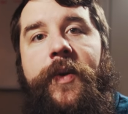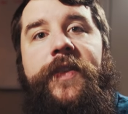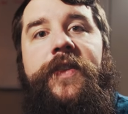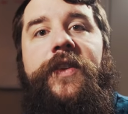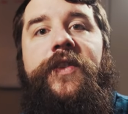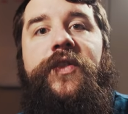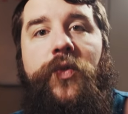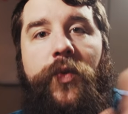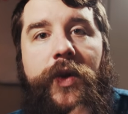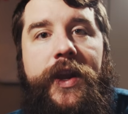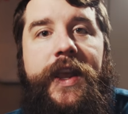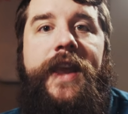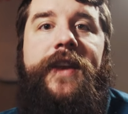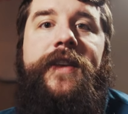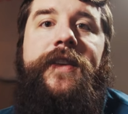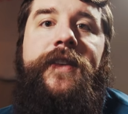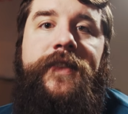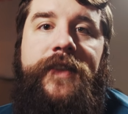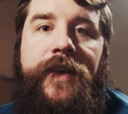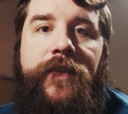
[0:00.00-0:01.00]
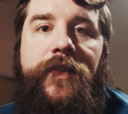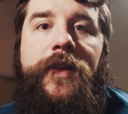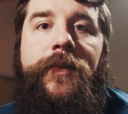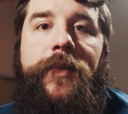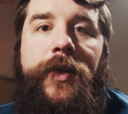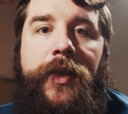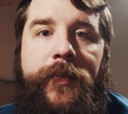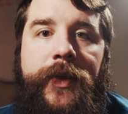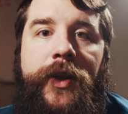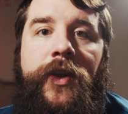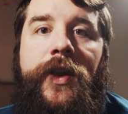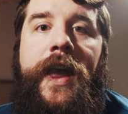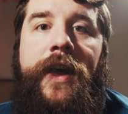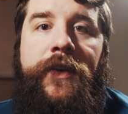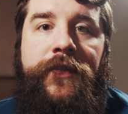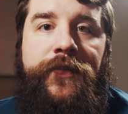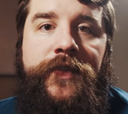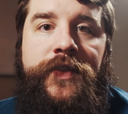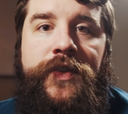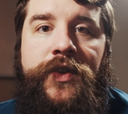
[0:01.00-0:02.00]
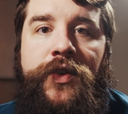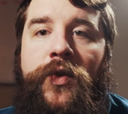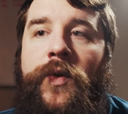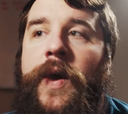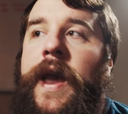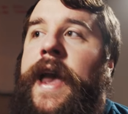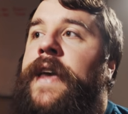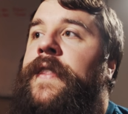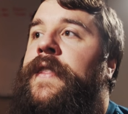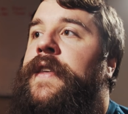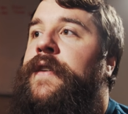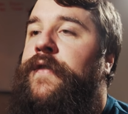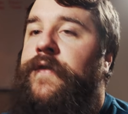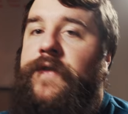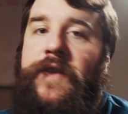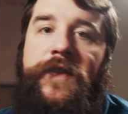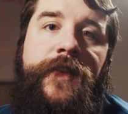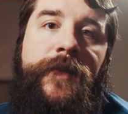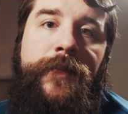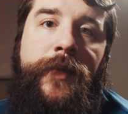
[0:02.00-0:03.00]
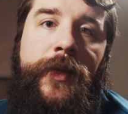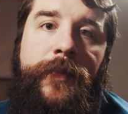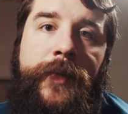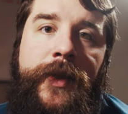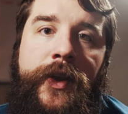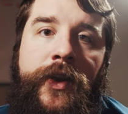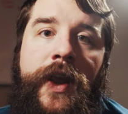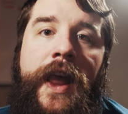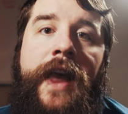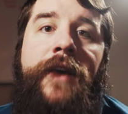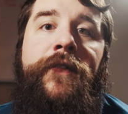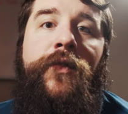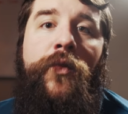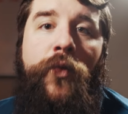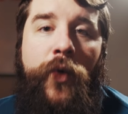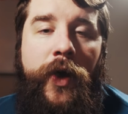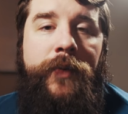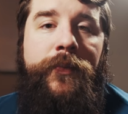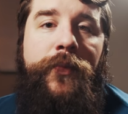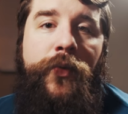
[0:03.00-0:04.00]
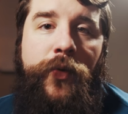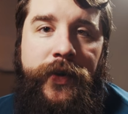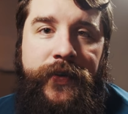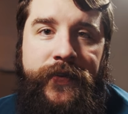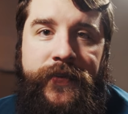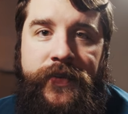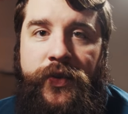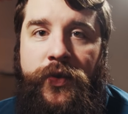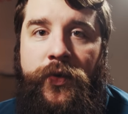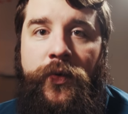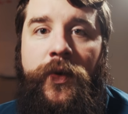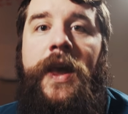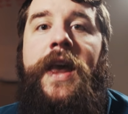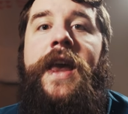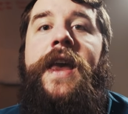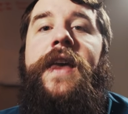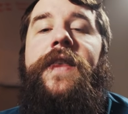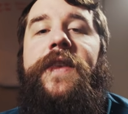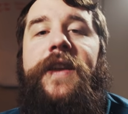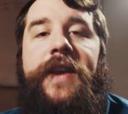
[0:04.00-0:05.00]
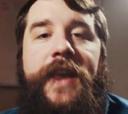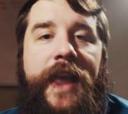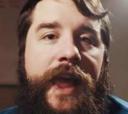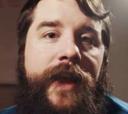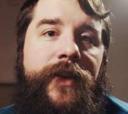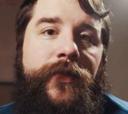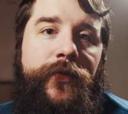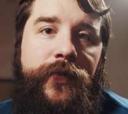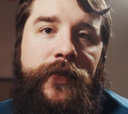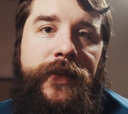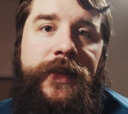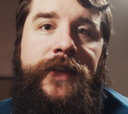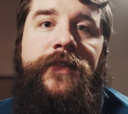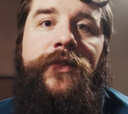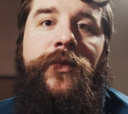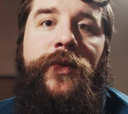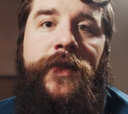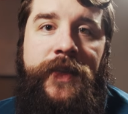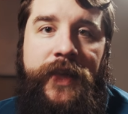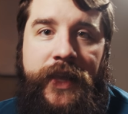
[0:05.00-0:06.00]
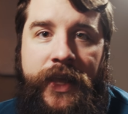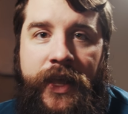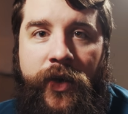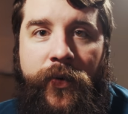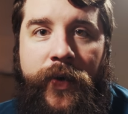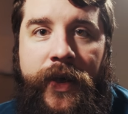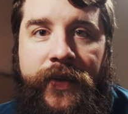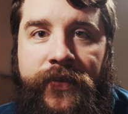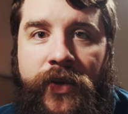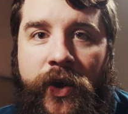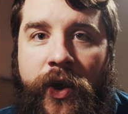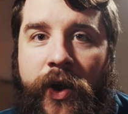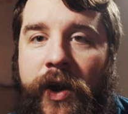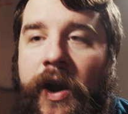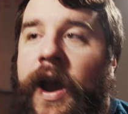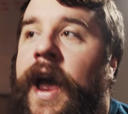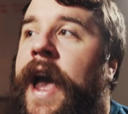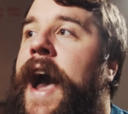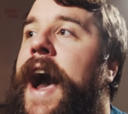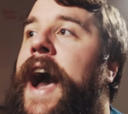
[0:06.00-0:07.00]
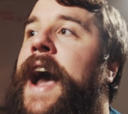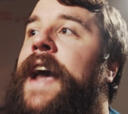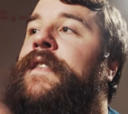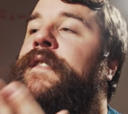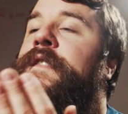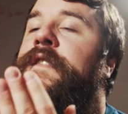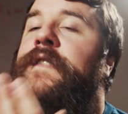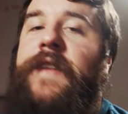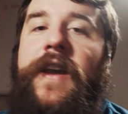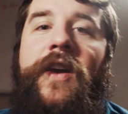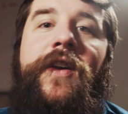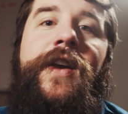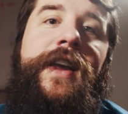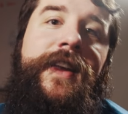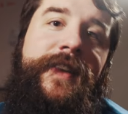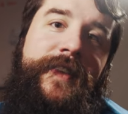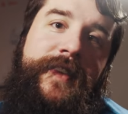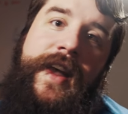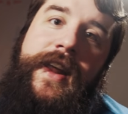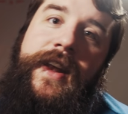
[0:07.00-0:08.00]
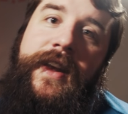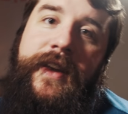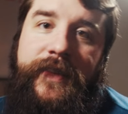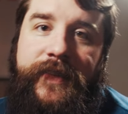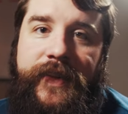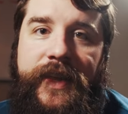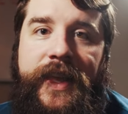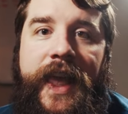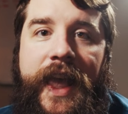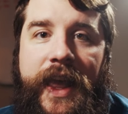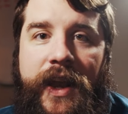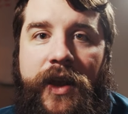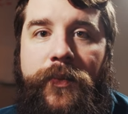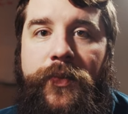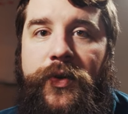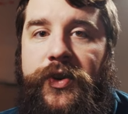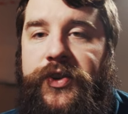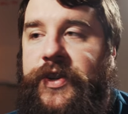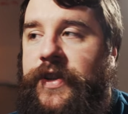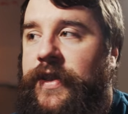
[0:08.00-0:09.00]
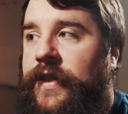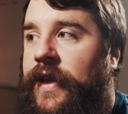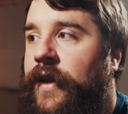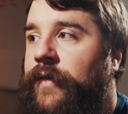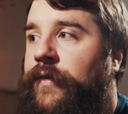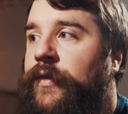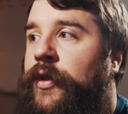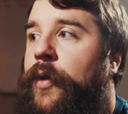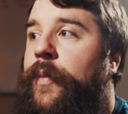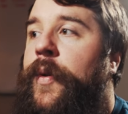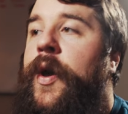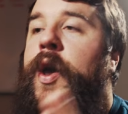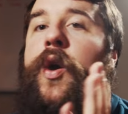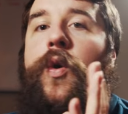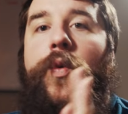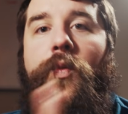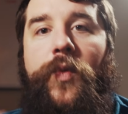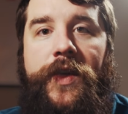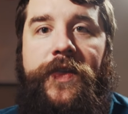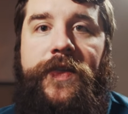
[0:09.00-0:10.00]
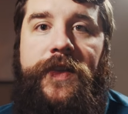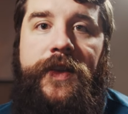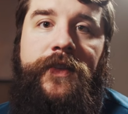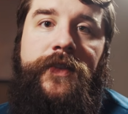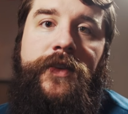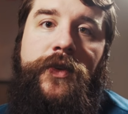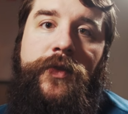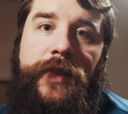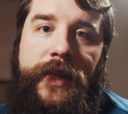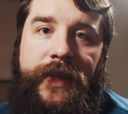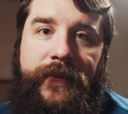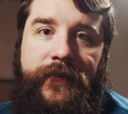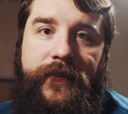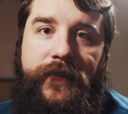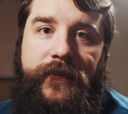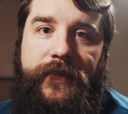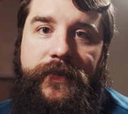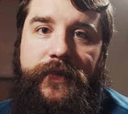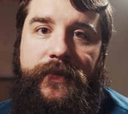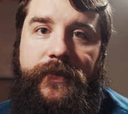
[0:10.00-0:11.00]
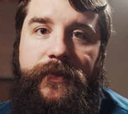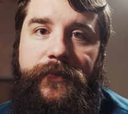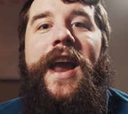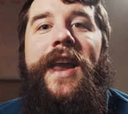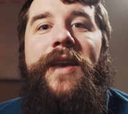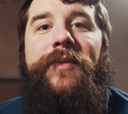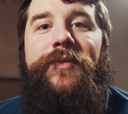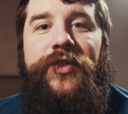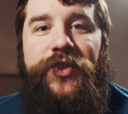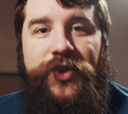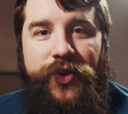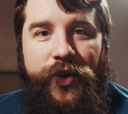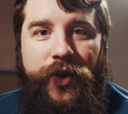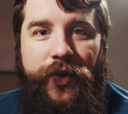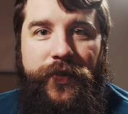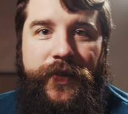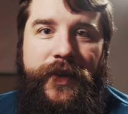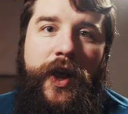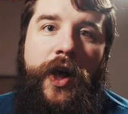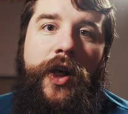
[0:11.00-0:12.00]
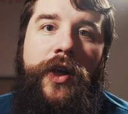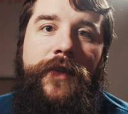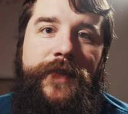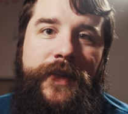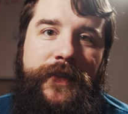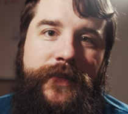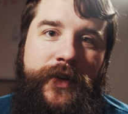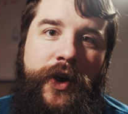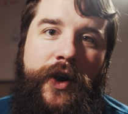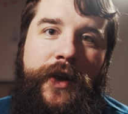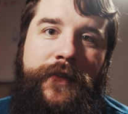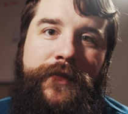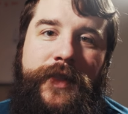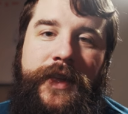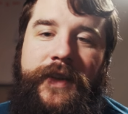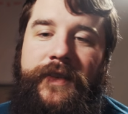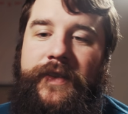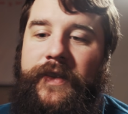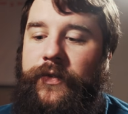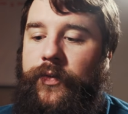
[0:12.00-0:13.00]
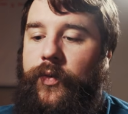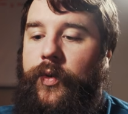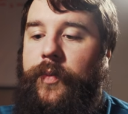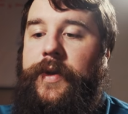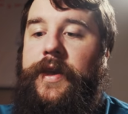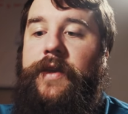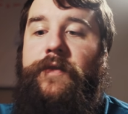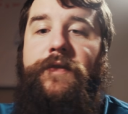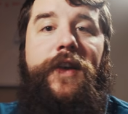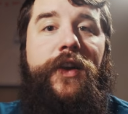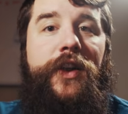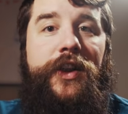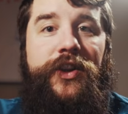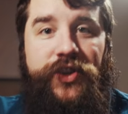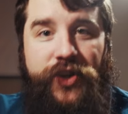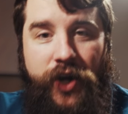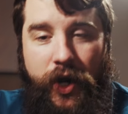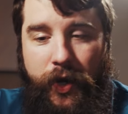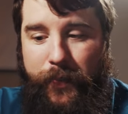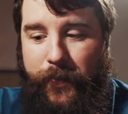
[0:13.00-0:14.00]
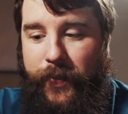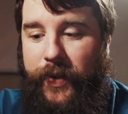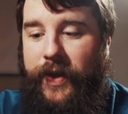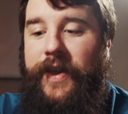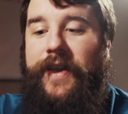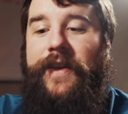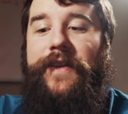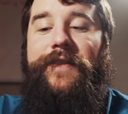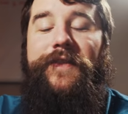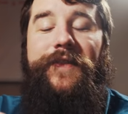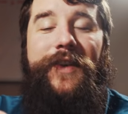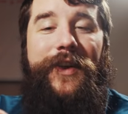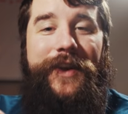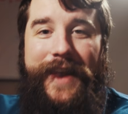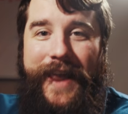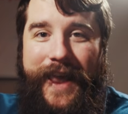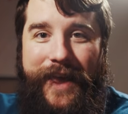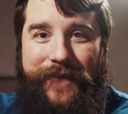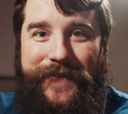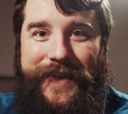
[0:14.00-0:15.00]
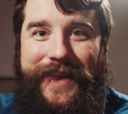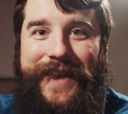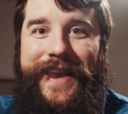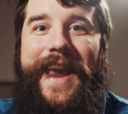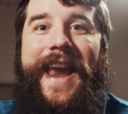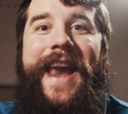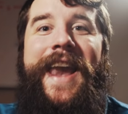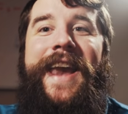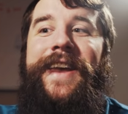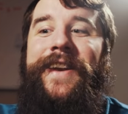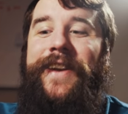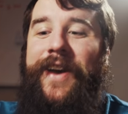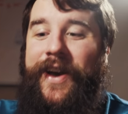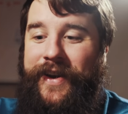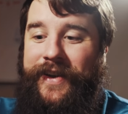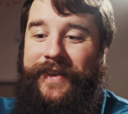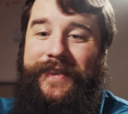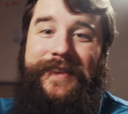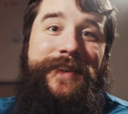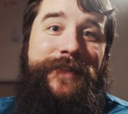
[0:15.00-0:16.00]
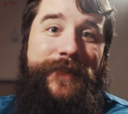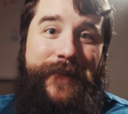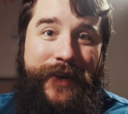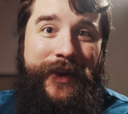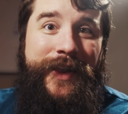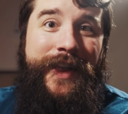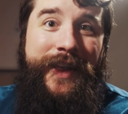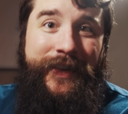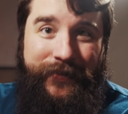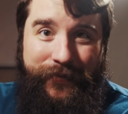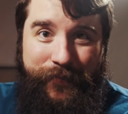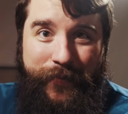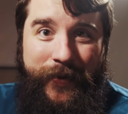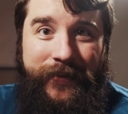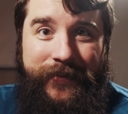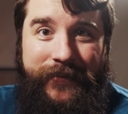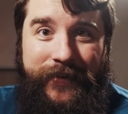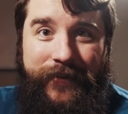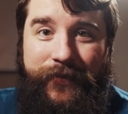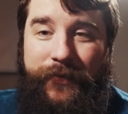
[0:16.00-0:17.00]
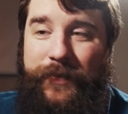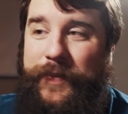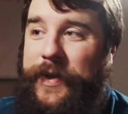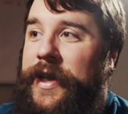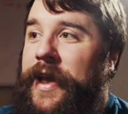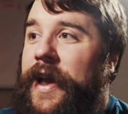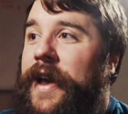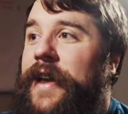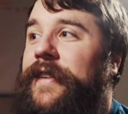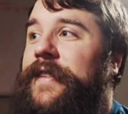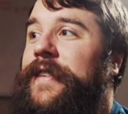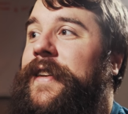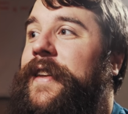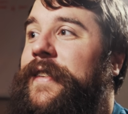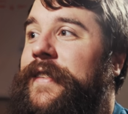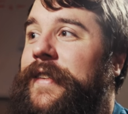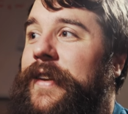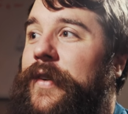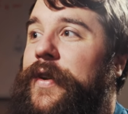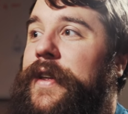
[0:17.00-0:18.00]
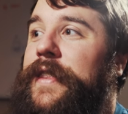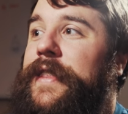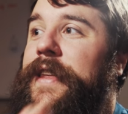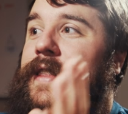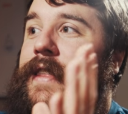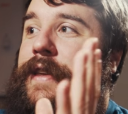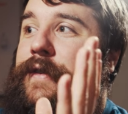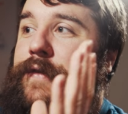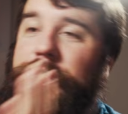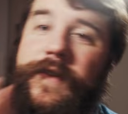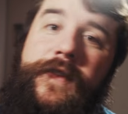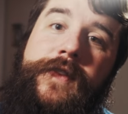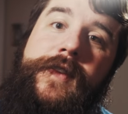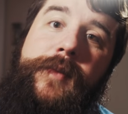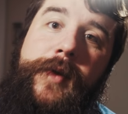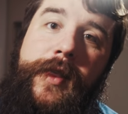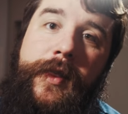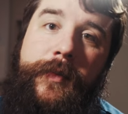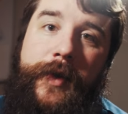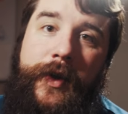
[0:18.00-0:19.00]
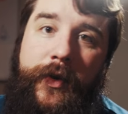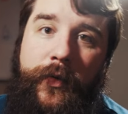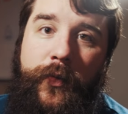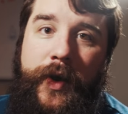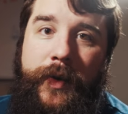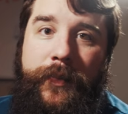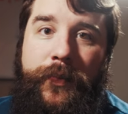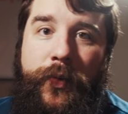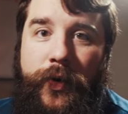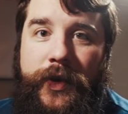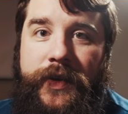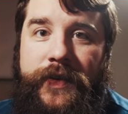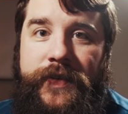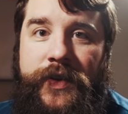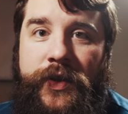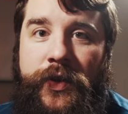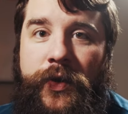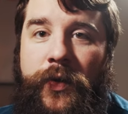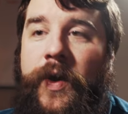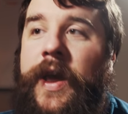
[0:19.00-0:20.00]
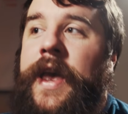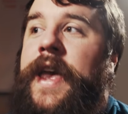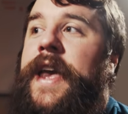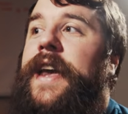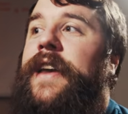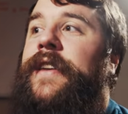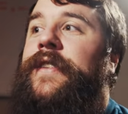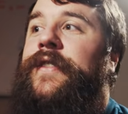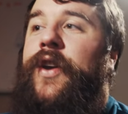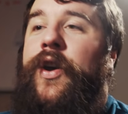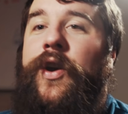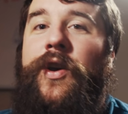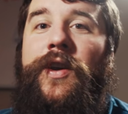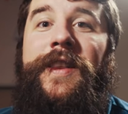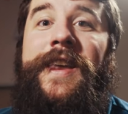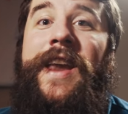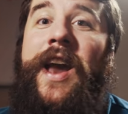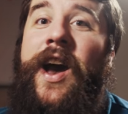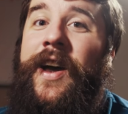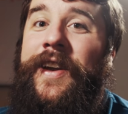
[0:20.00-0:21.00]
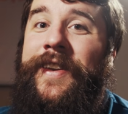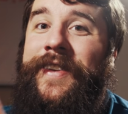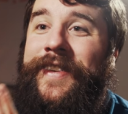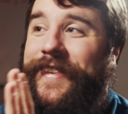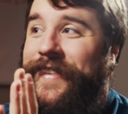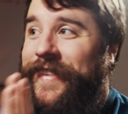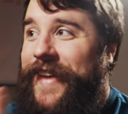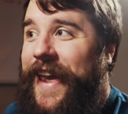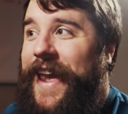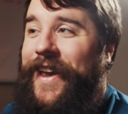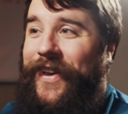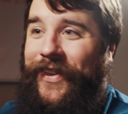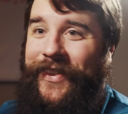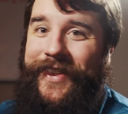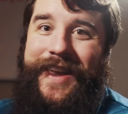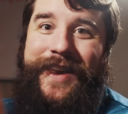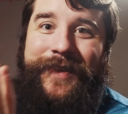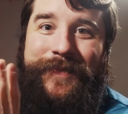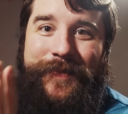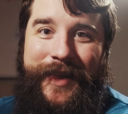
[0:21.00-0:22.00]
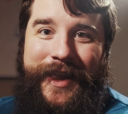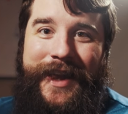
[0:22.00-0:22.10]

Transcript: about the 28 to 70mm f2 and the 50mm f1.2 that Canon released with the EOS R, I am very excited to see Canon pushing the envelope with these new lenses. I am sure that all of these RF lenses will be very sharp, very heavy, and honestly very expensive. Because considering that the 50mm 1.2 is currently on sale at